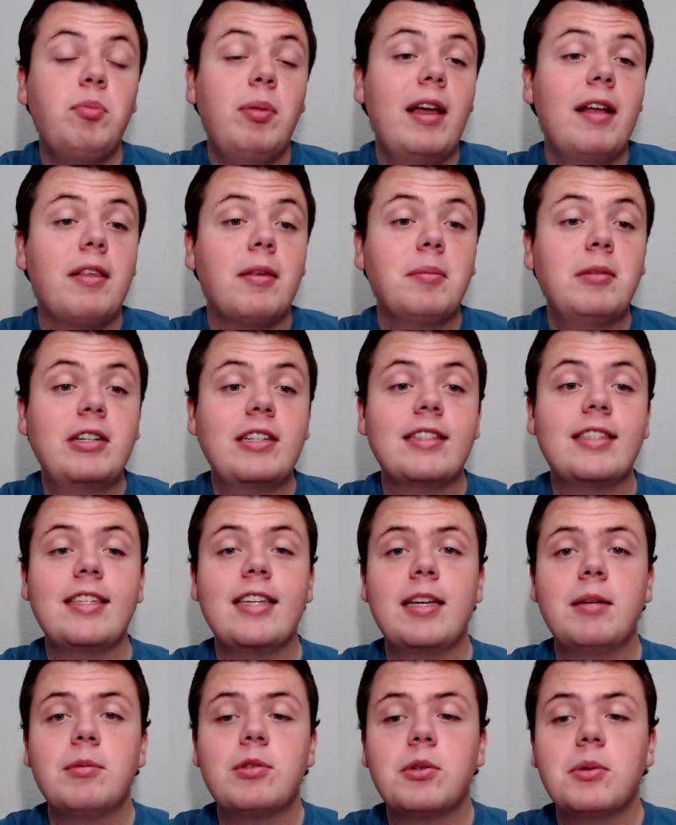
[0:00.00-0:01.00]
I've played some good
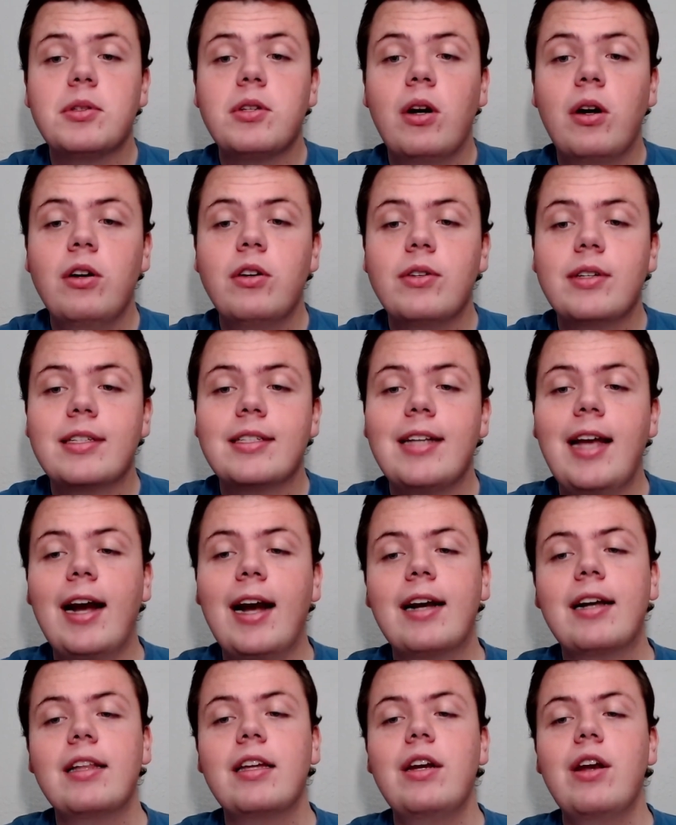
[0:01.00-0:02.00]
teams, so it's hard to
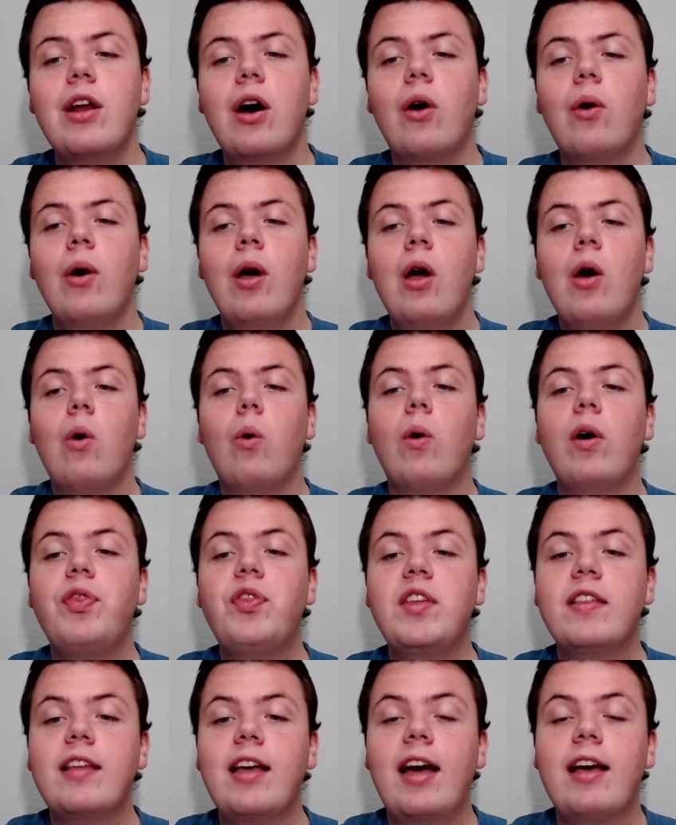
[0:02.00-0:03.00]
exactly know
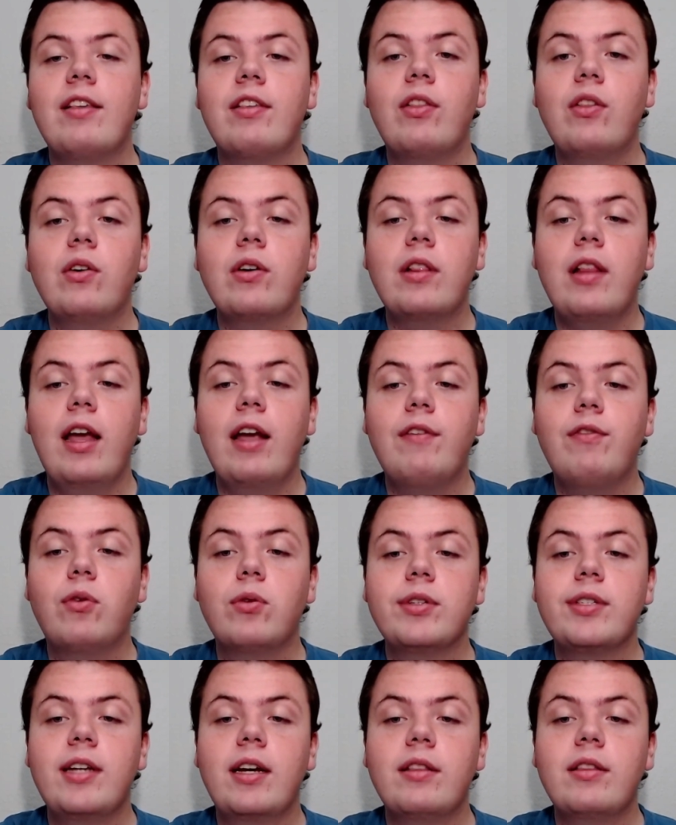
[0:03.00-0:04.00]
what these guys look like.
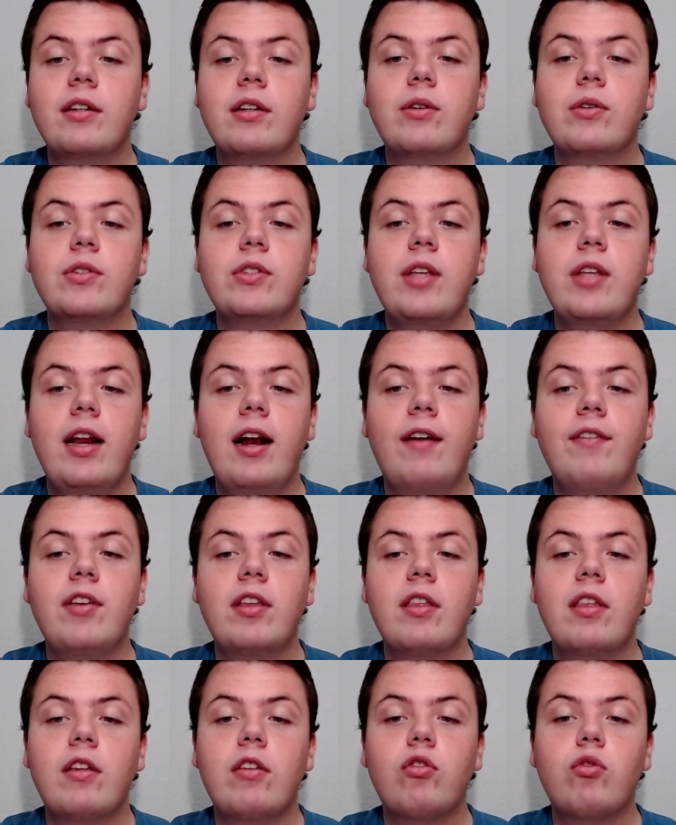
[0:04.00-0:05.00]
For South Dakota State,
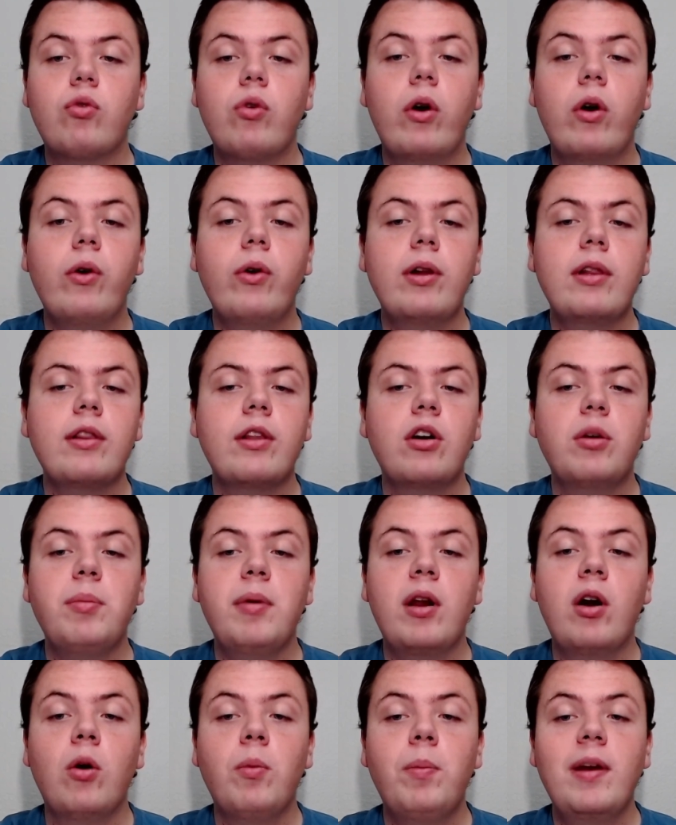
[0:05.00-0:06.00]
obviously struggled a little
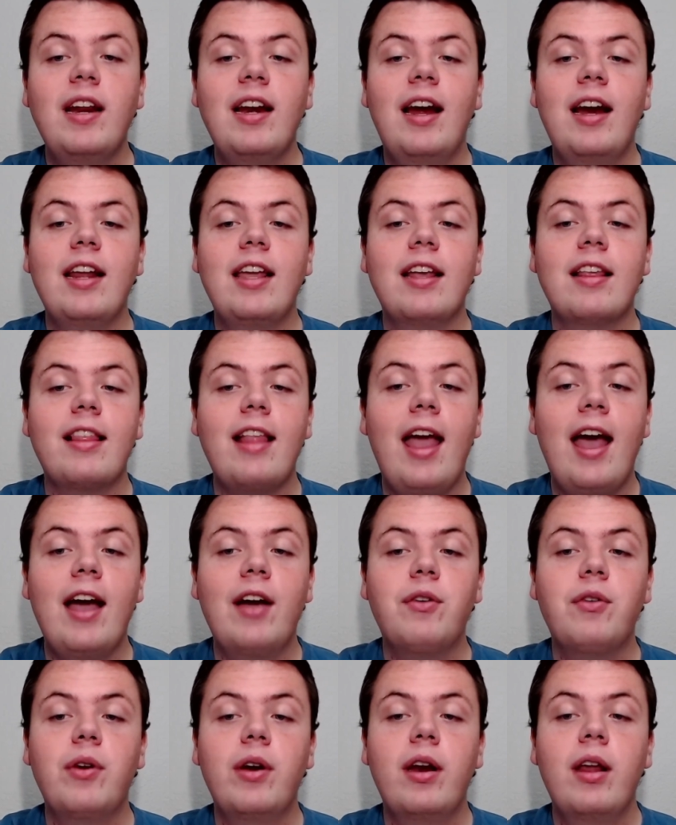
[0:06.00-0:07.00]
bit opening night against
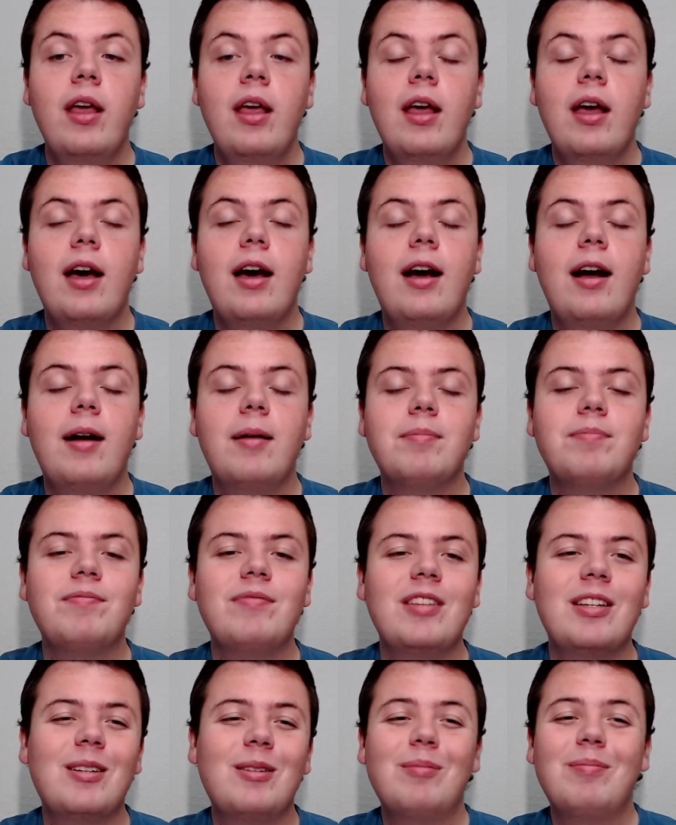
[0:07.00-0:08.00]
Akron,
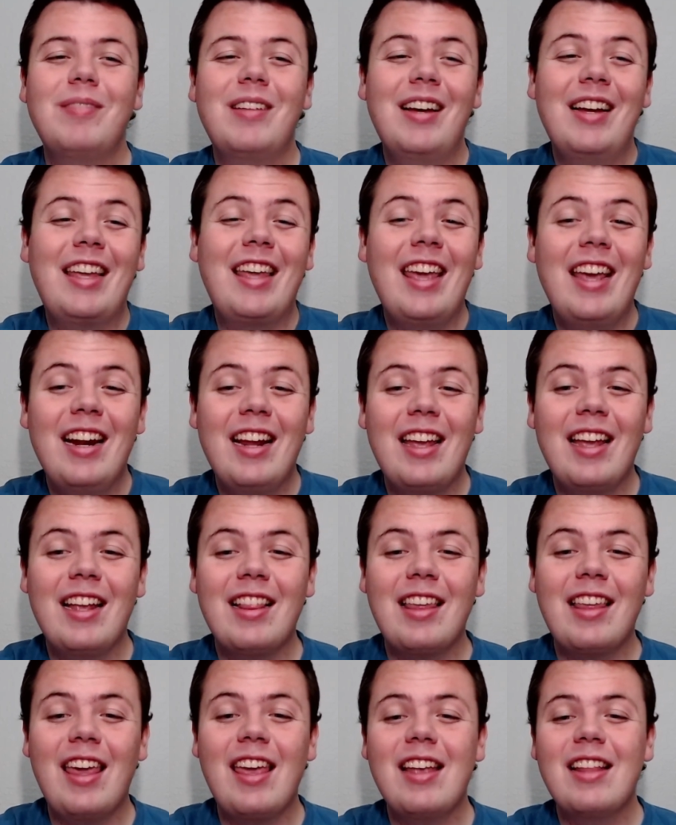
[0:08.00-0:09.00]
you know, again
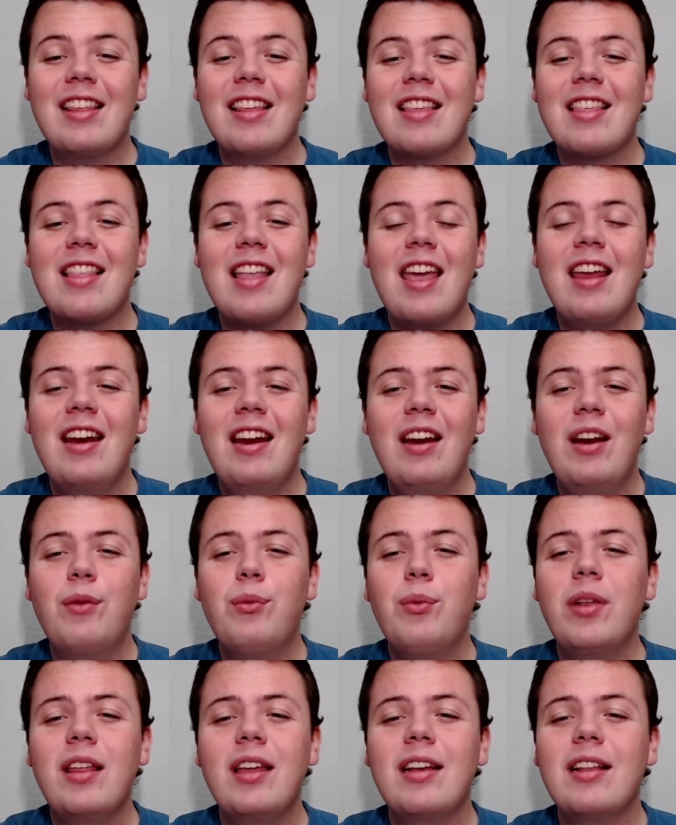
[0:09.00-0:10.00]
against Kansas State, and
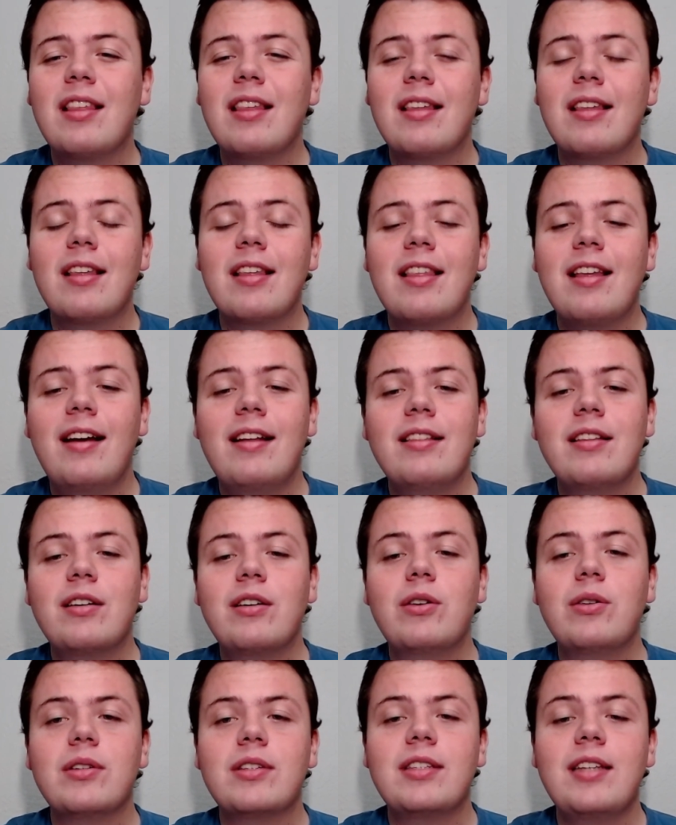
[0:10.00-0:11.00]
then really it's a South
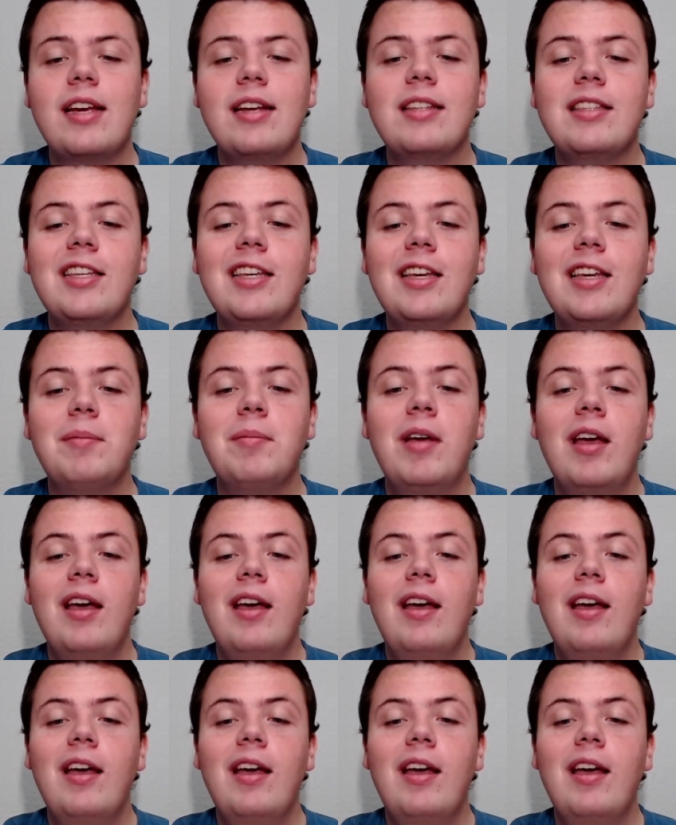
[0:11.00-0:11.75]
Dakota State team